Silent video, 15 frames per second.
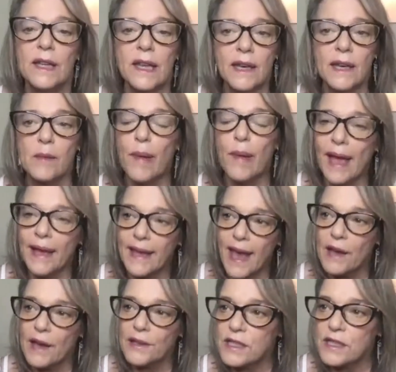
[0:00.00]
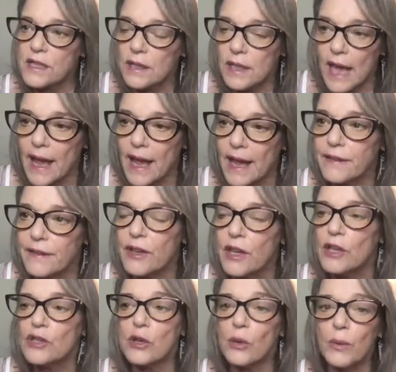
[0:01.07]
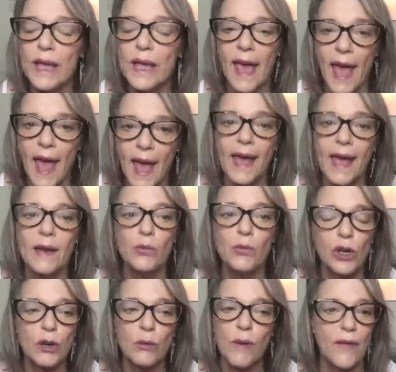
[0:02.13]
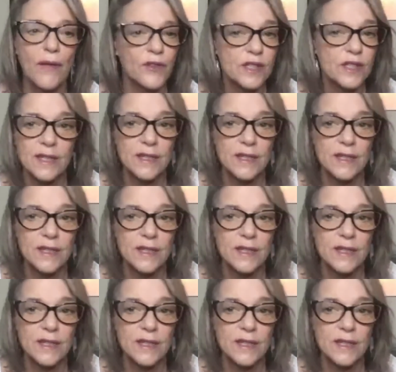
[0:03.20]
getting back out into life so we can work around this.